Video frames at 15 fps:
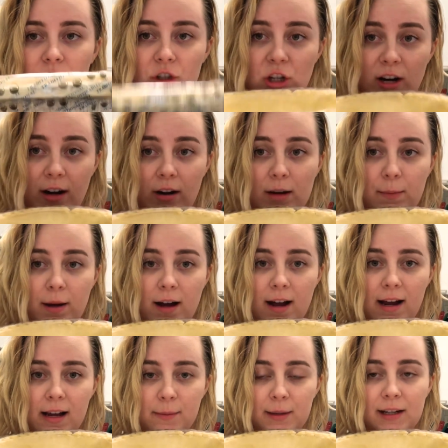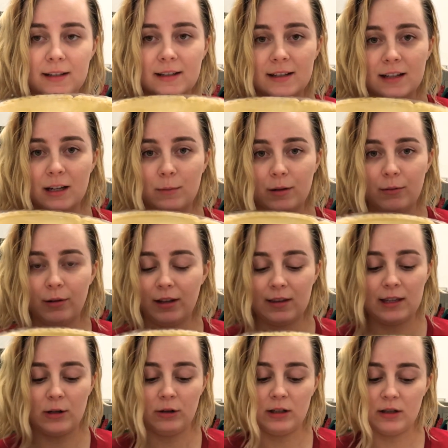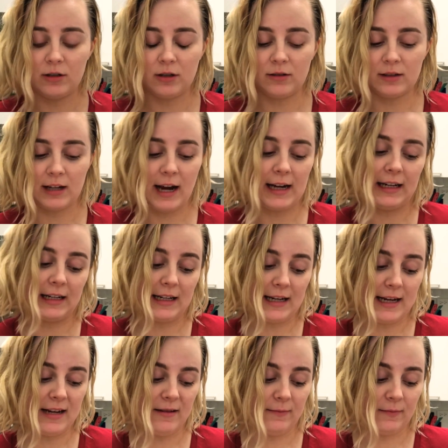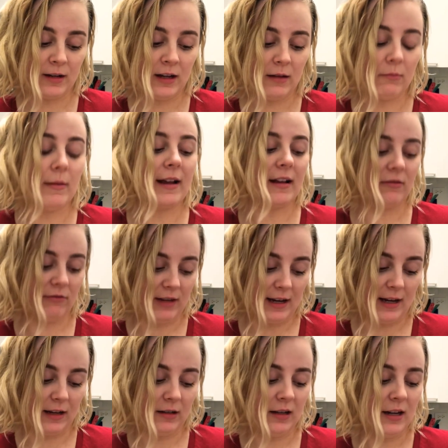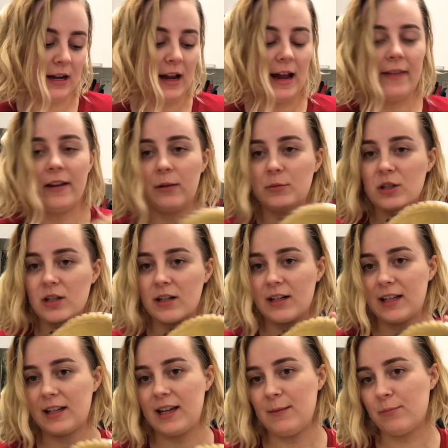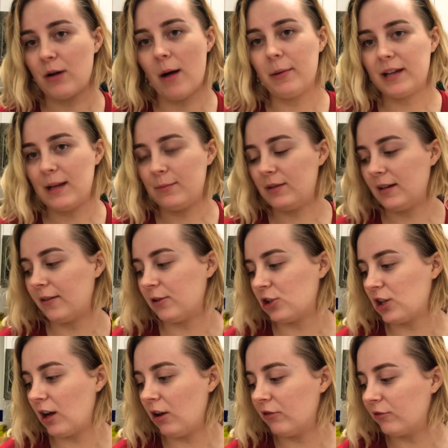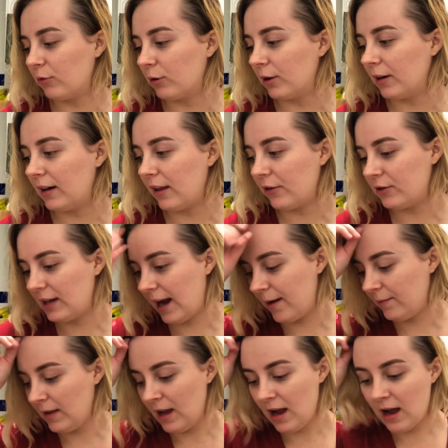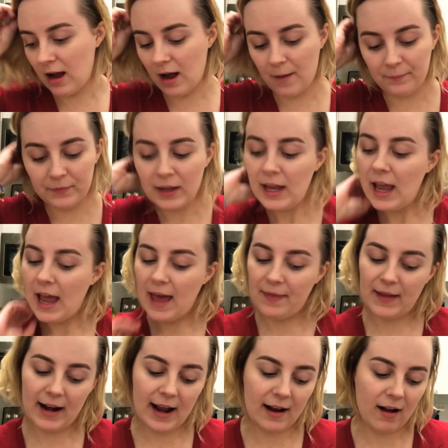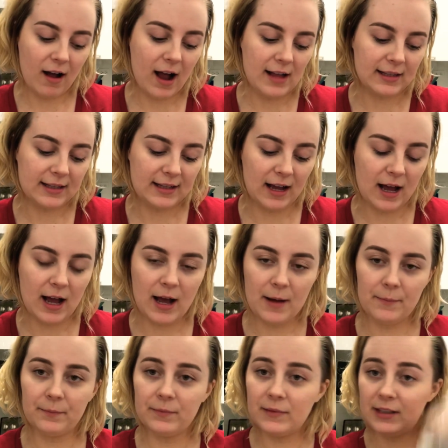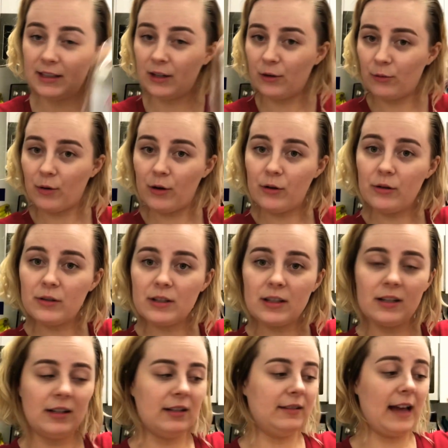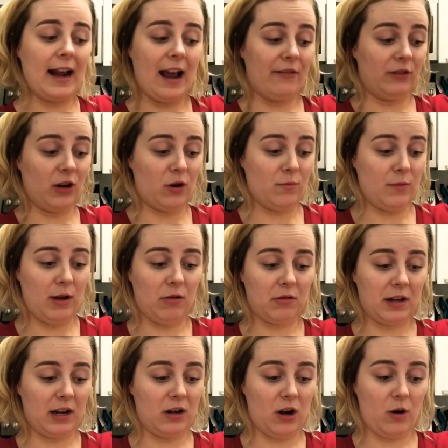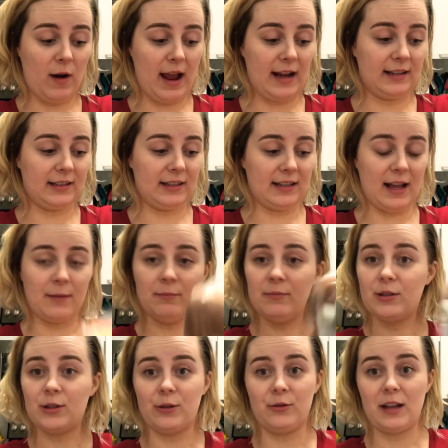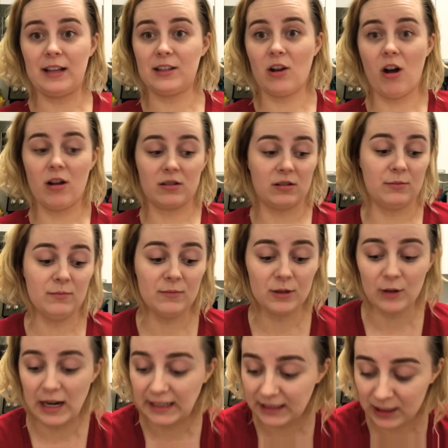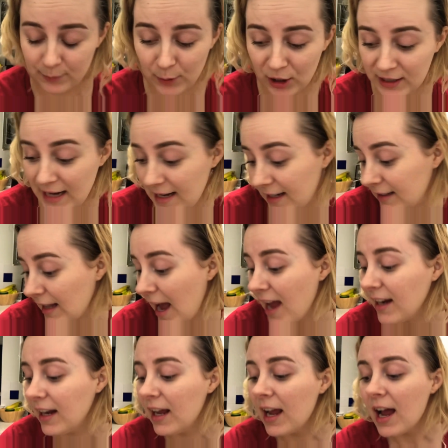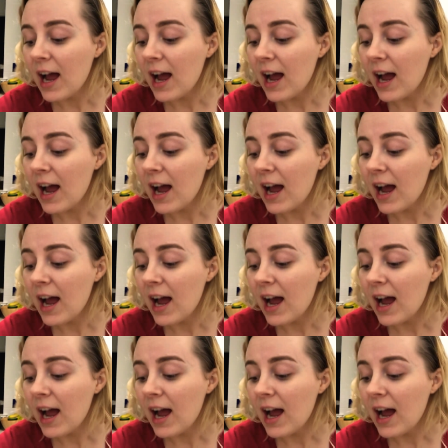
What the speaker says: cherry pie because that's gonna be really the only dessert that I can eat. Make it vegan, and then I'm just gonna probably keep the other shell for another day. And then I got some dinner rolls that have no milk and no eggs in them, so that's awesome, so I get to partake in that.